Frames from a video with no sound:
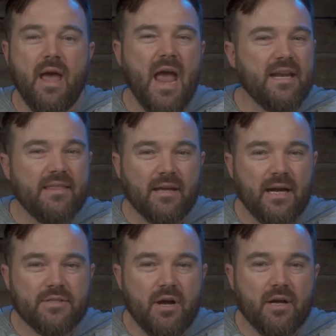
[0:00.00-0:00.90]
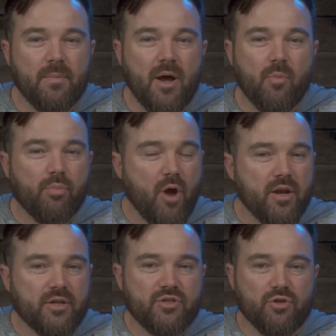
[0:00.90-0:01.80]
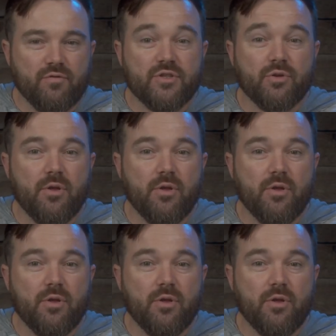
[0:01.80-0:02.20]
Anything I talk about, product, service,